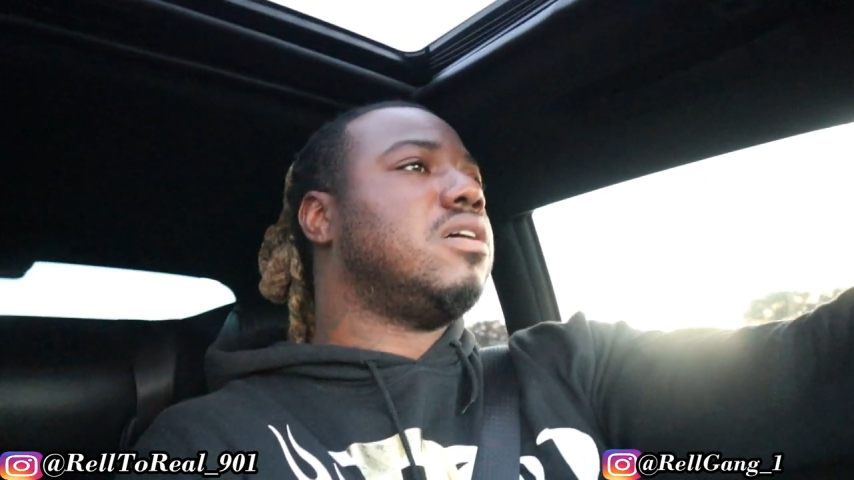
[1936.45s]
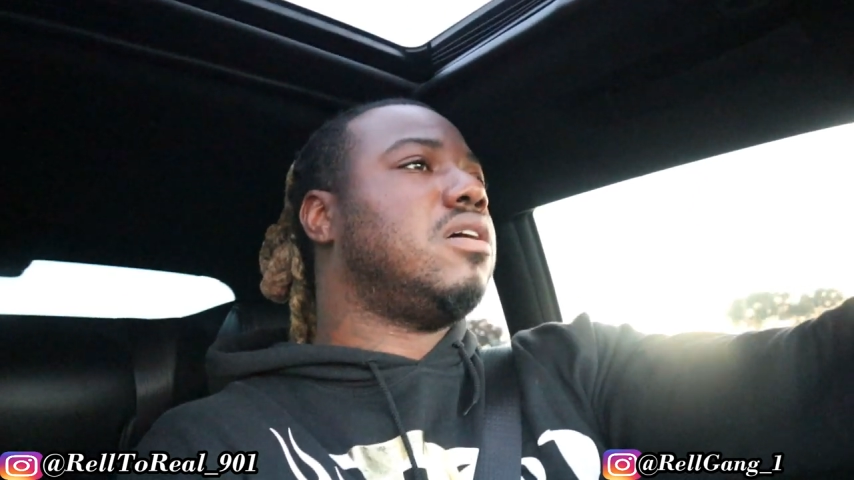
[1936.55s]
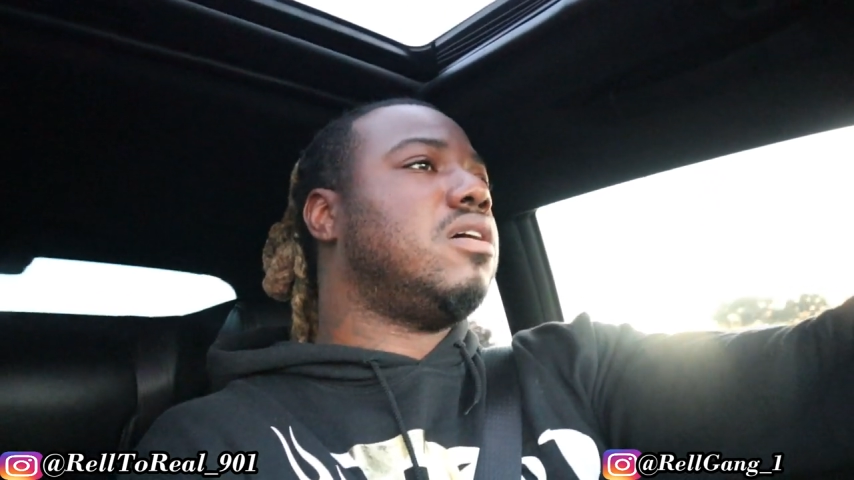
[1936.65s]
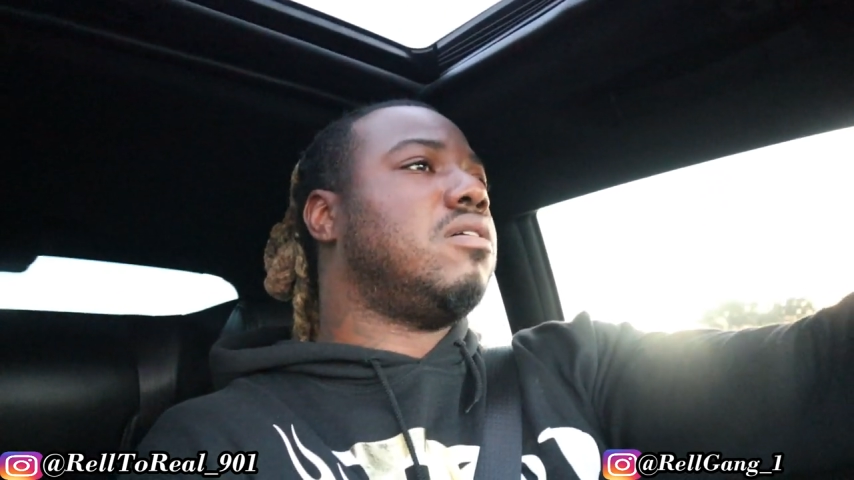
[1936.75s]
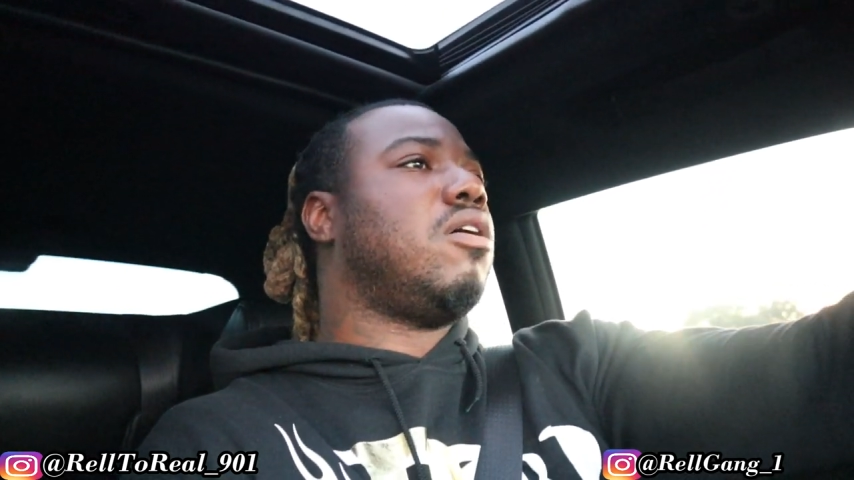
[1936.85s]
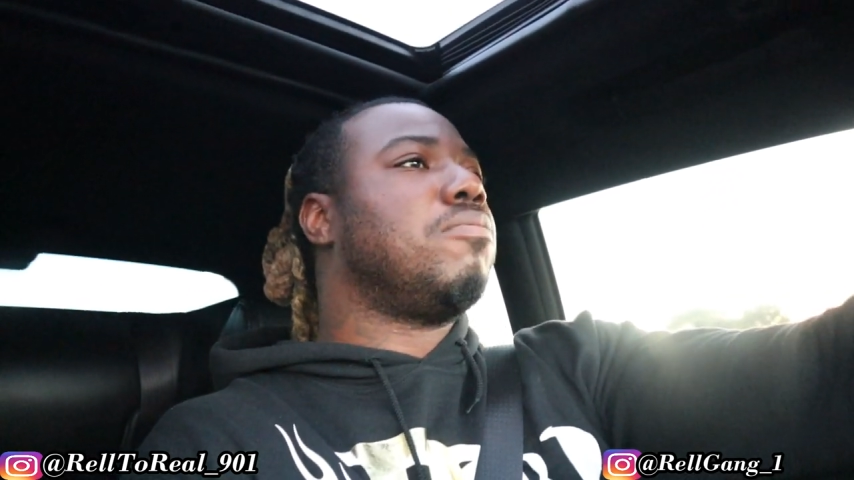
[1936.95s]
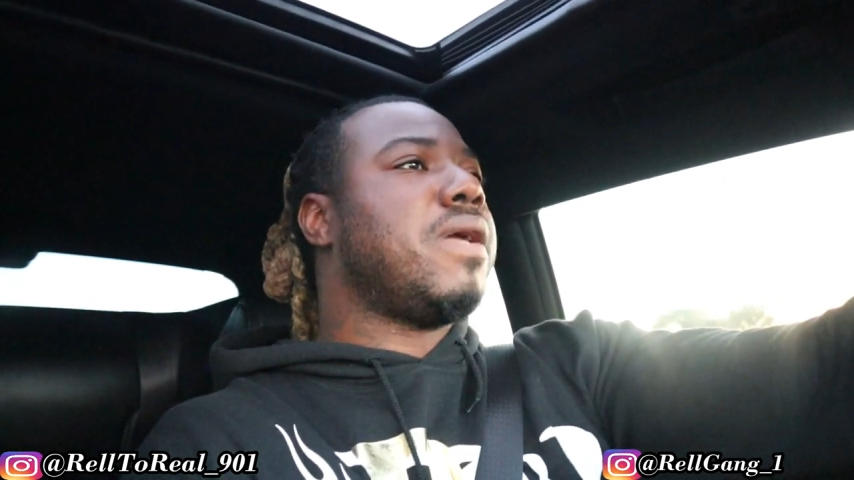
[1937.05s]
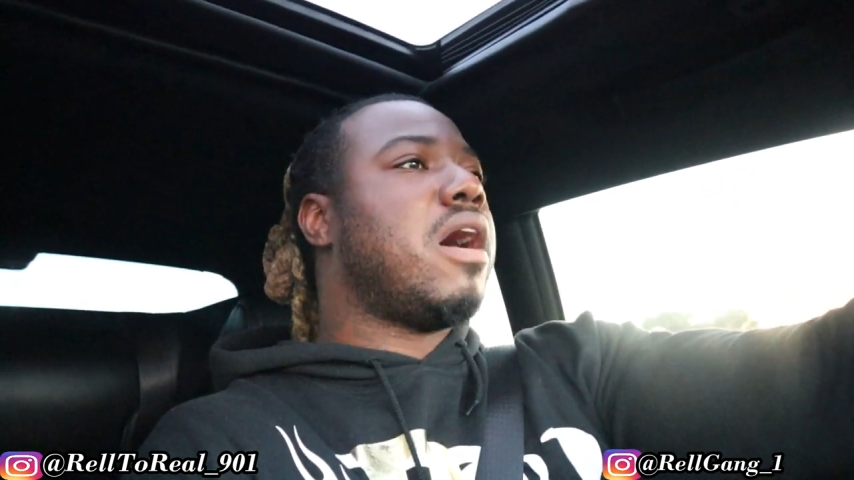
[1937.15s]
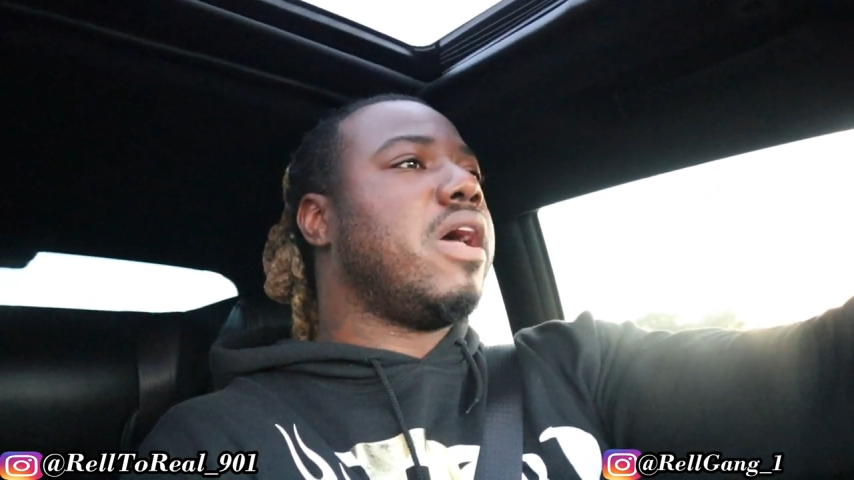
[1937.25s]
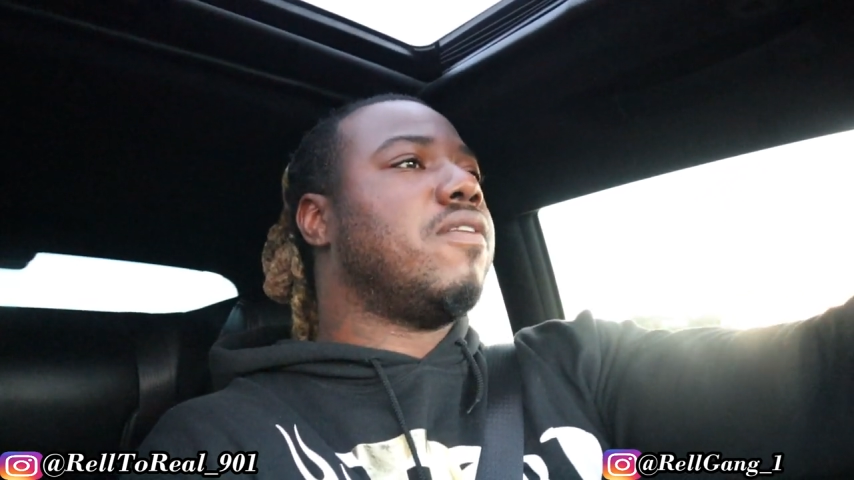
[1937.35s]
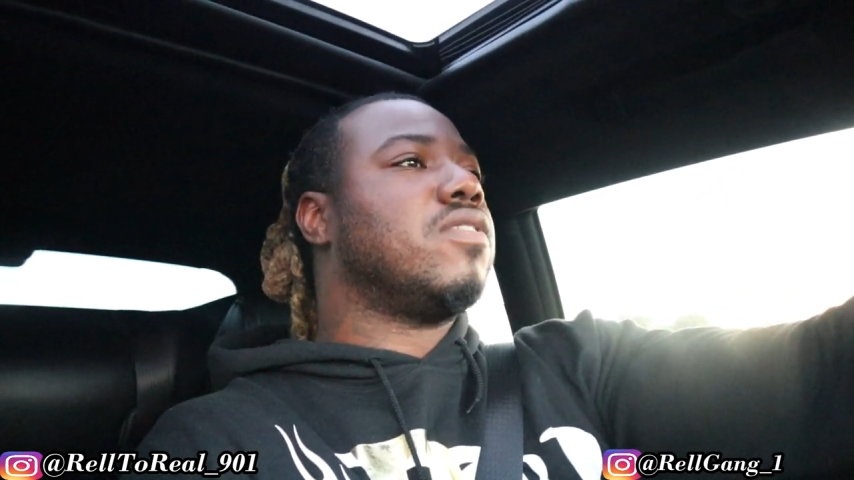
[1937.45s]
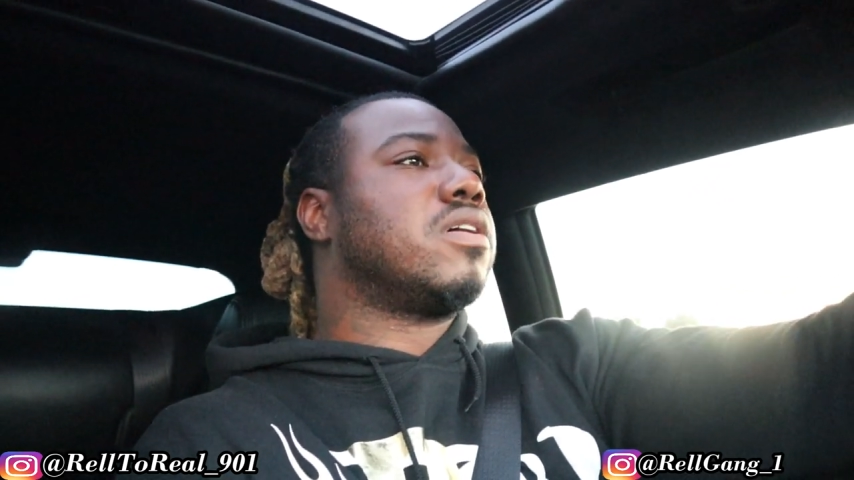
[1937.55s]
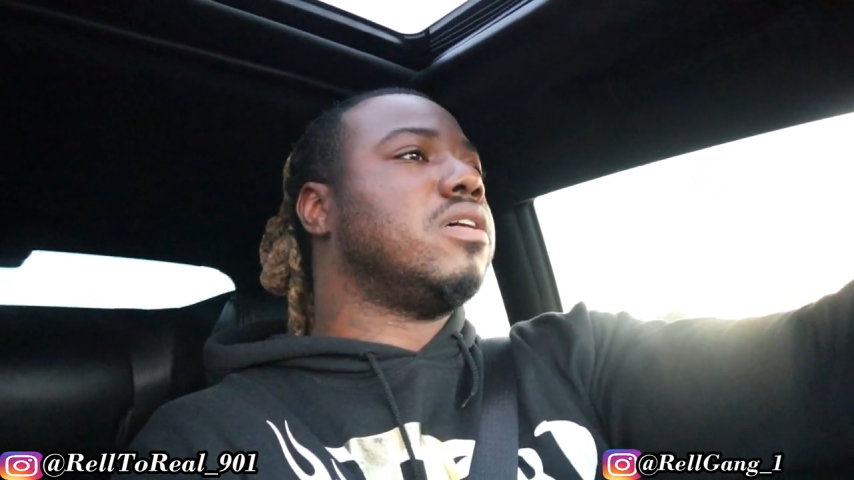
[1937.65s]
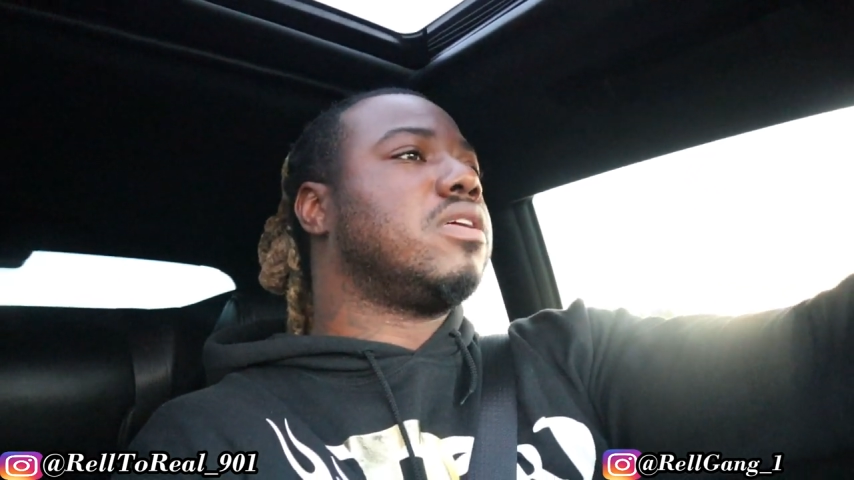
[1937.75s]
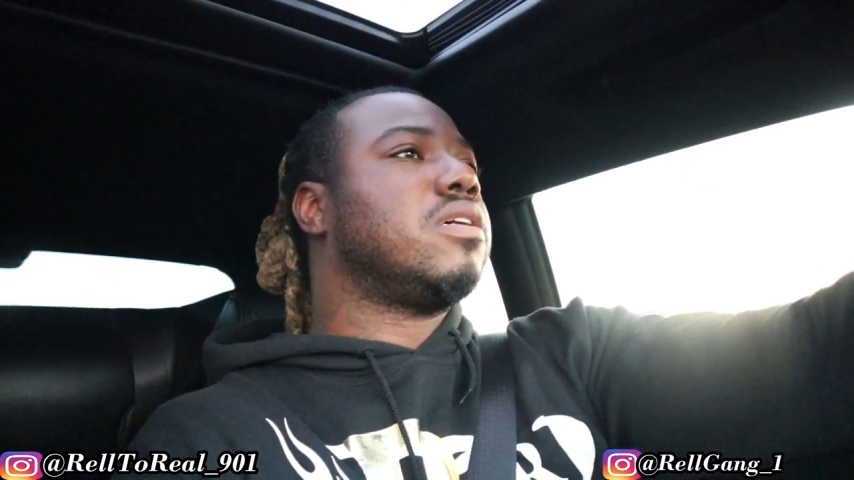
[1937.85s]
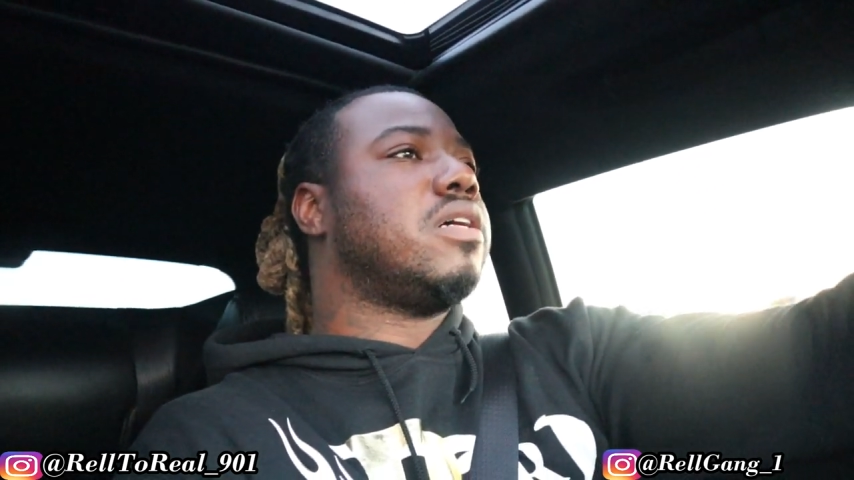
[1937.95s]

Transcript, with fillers: Uh, hope y'all have a good,